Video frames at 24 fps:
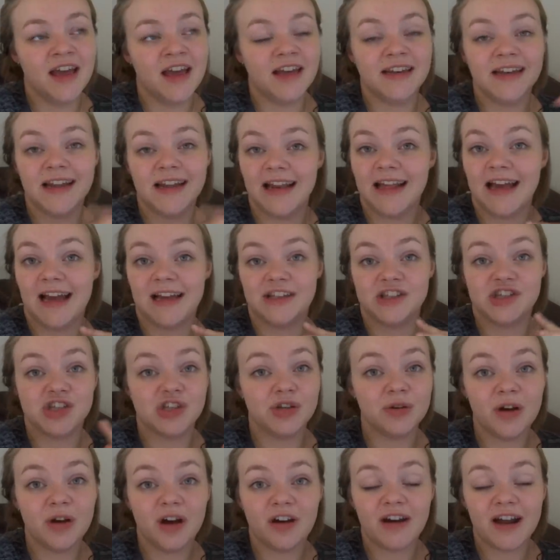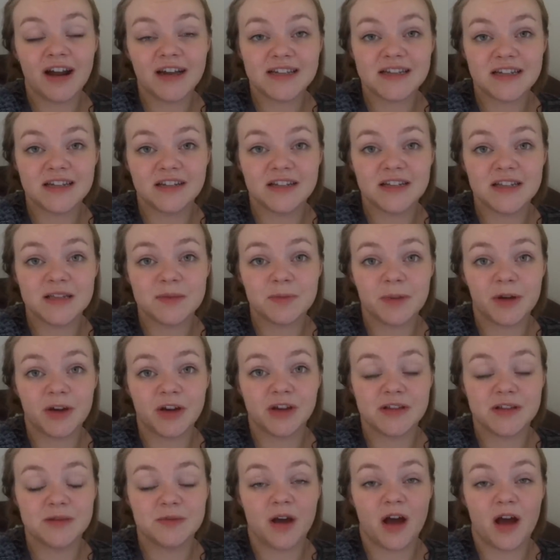nearly had two car accidents
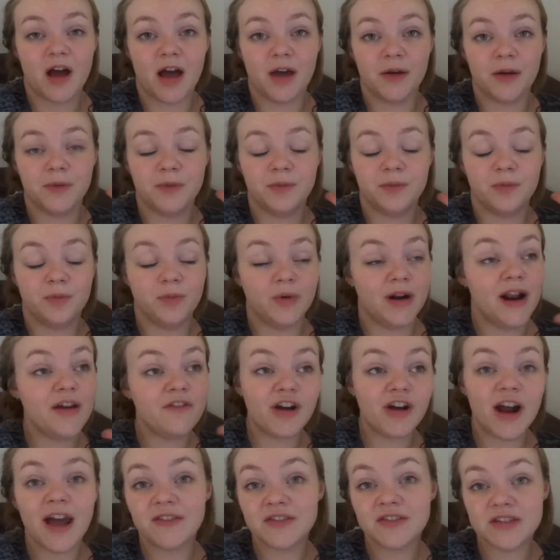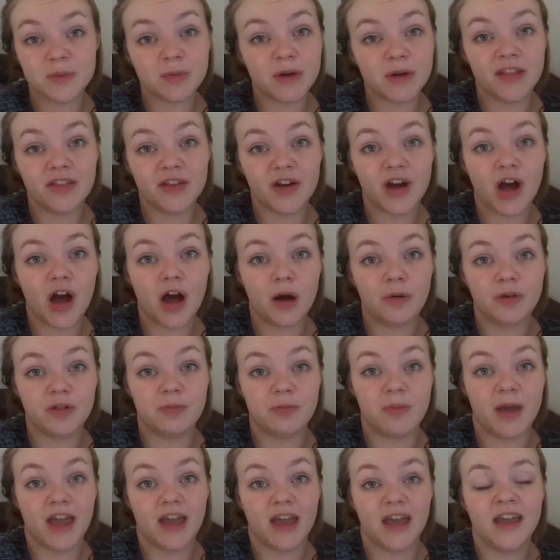because whenever I have someone in the car with
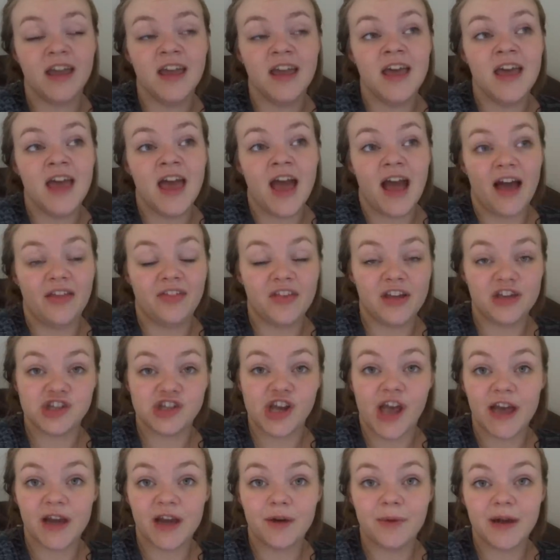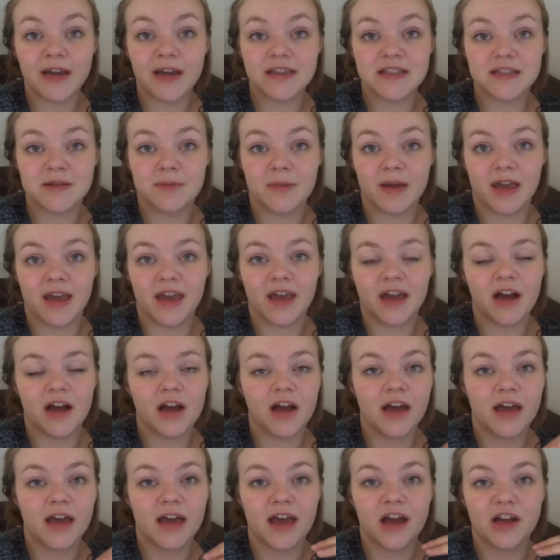me and they're chatting away to me,
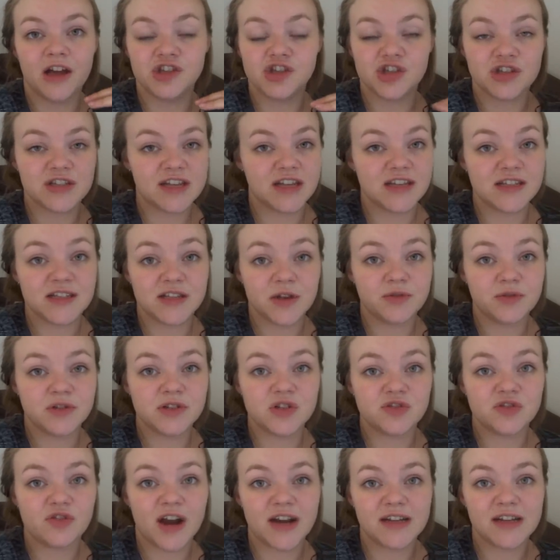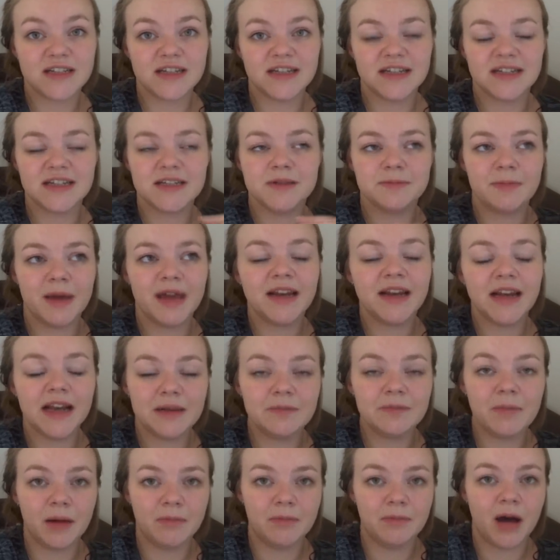I just get so distracted. It's
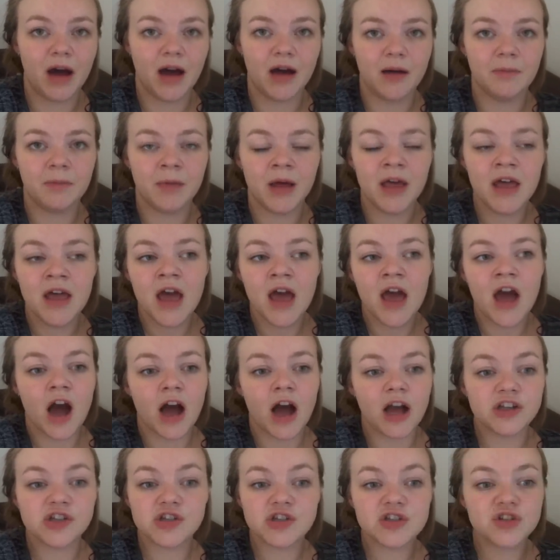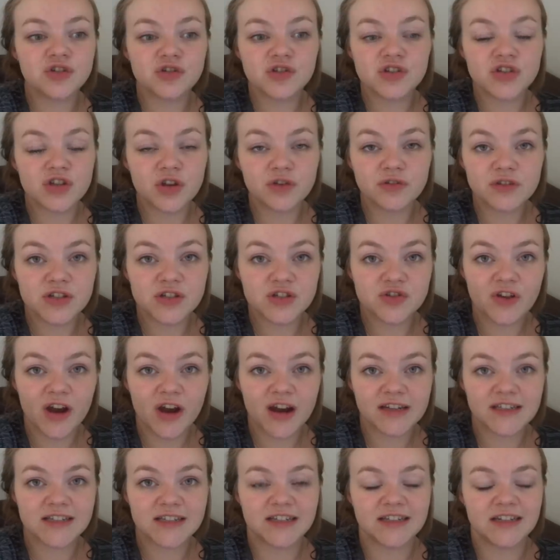mainly my mum. I just got so
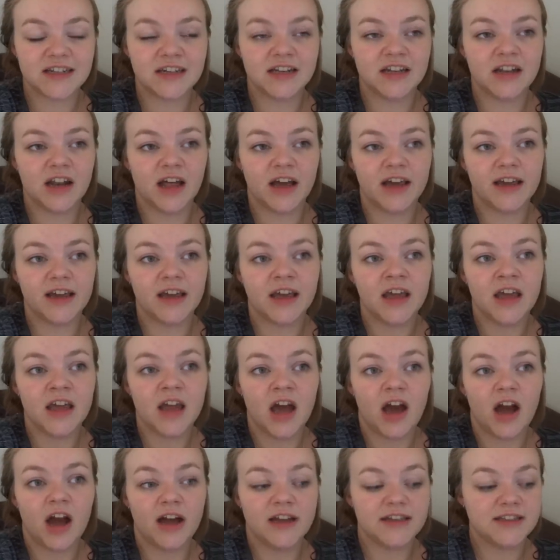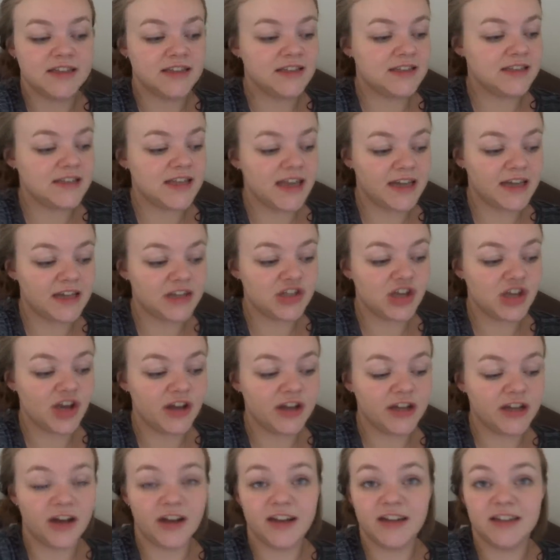distracted and like I didn't take a
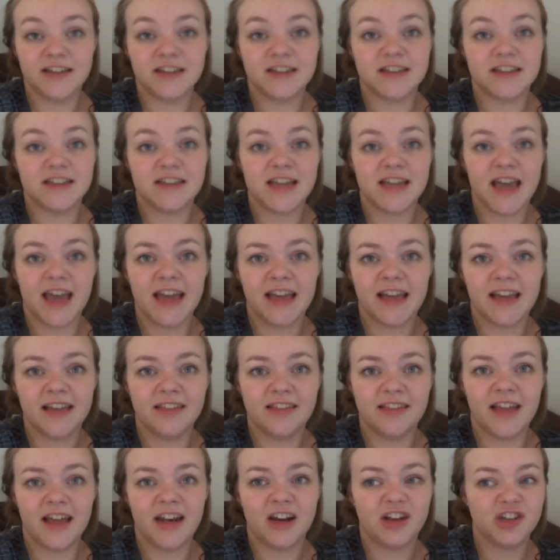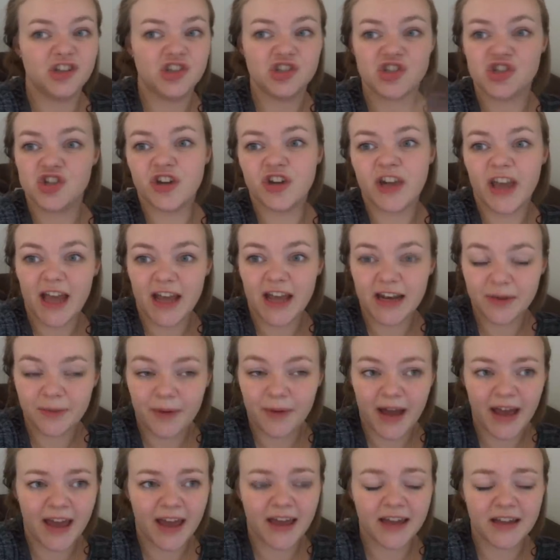turning I needed to take and then I just took it
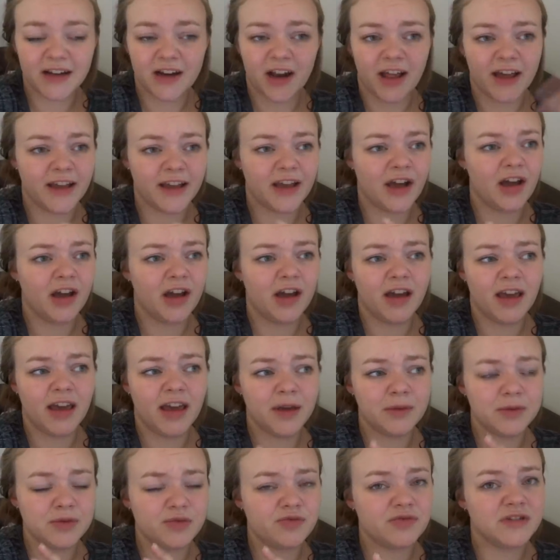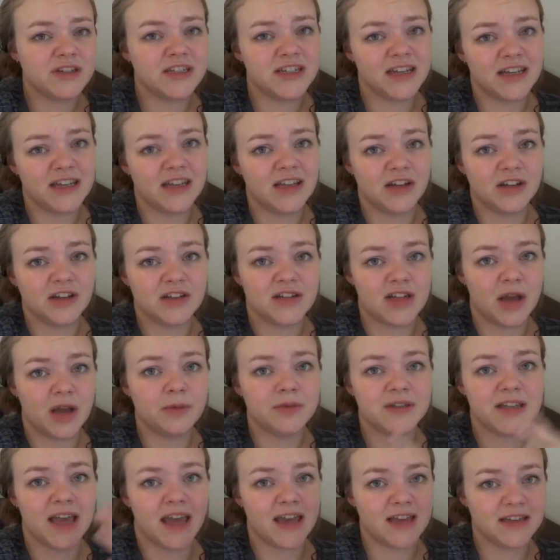anyway and like it was ridiculous. I
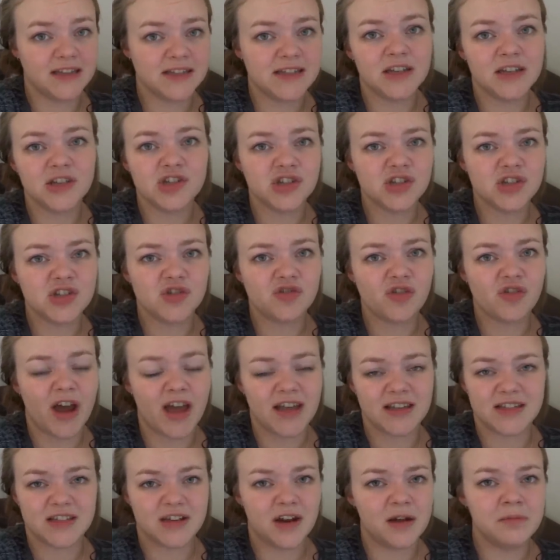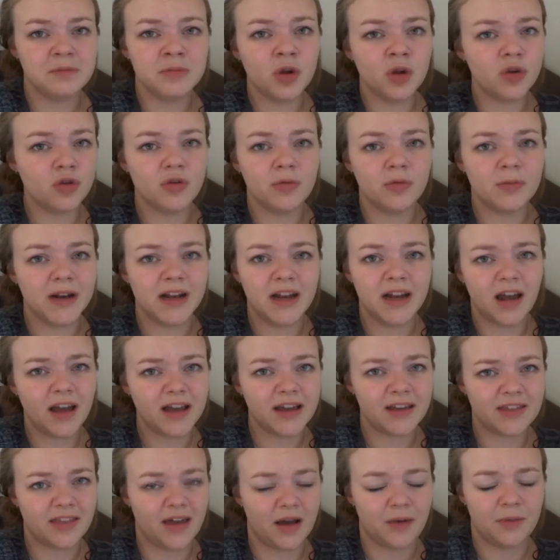was getting in such a stress and I'm not normally
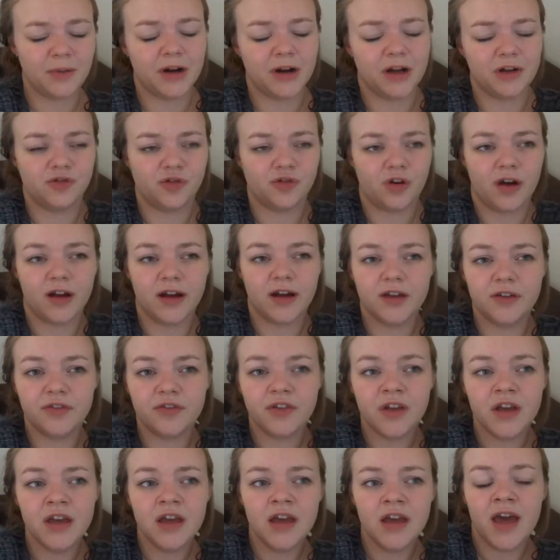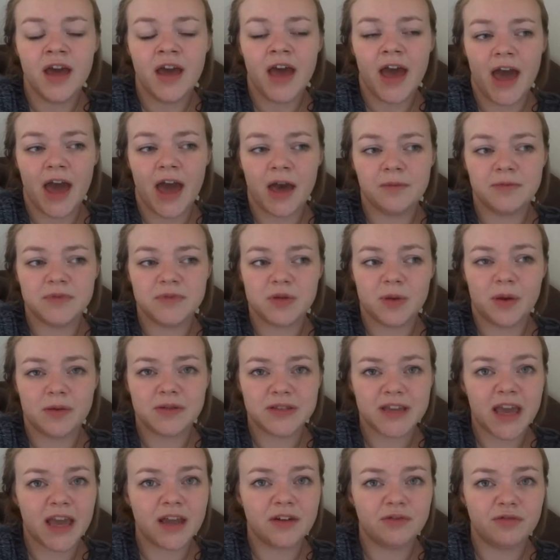like that when I drive. So I
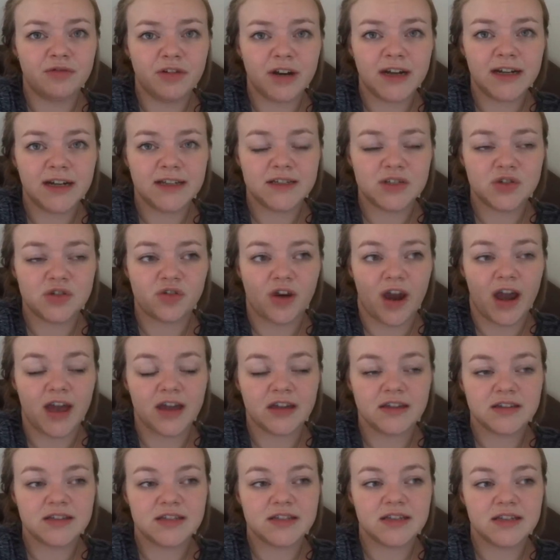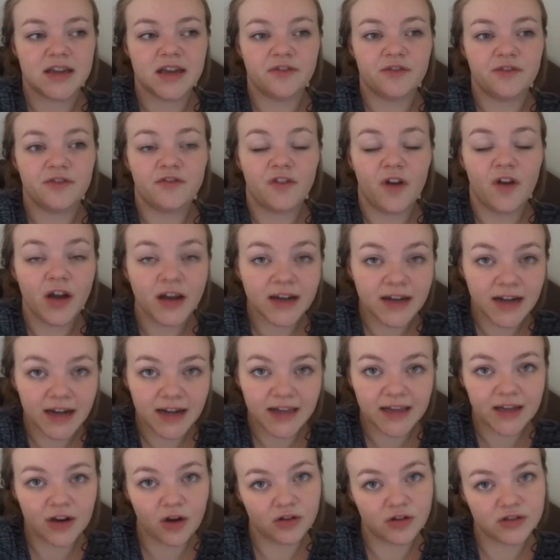was getting really stressed.
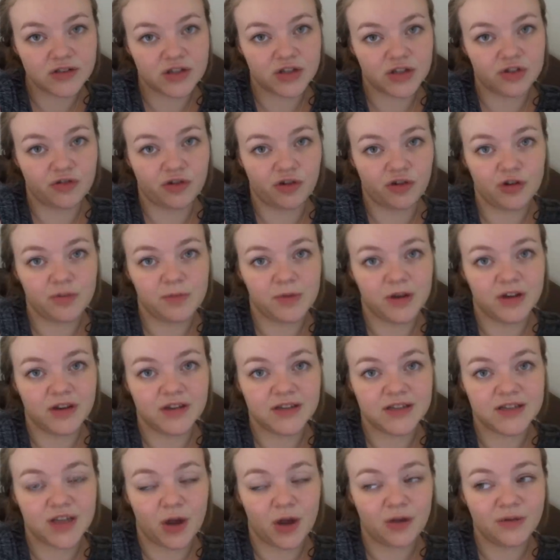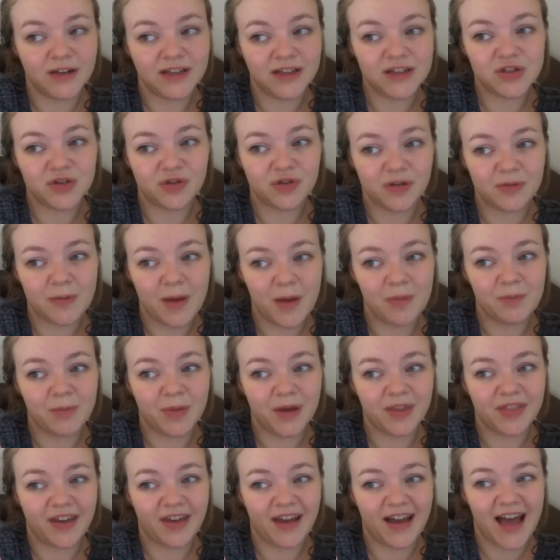Finally got to the groomers only to
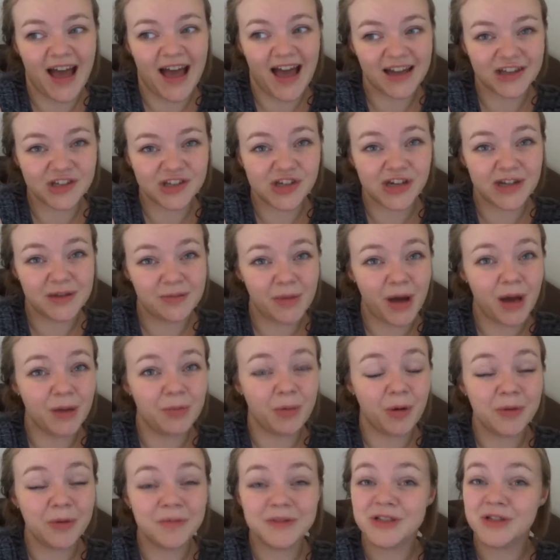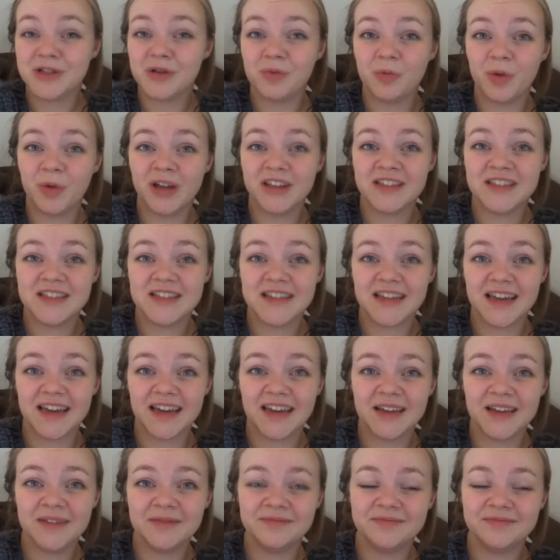remember that actually my appointment's on
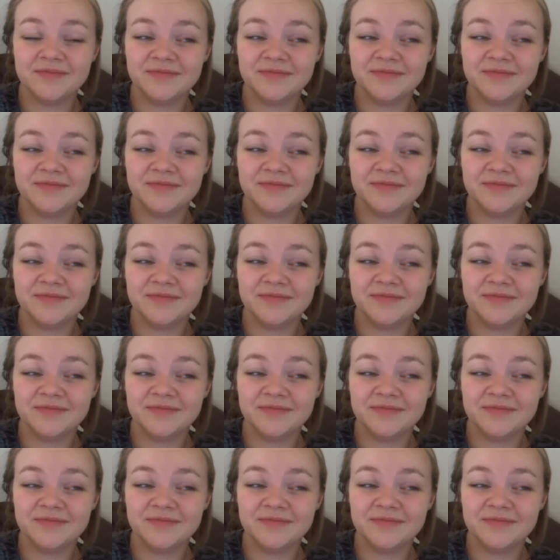Wednesday.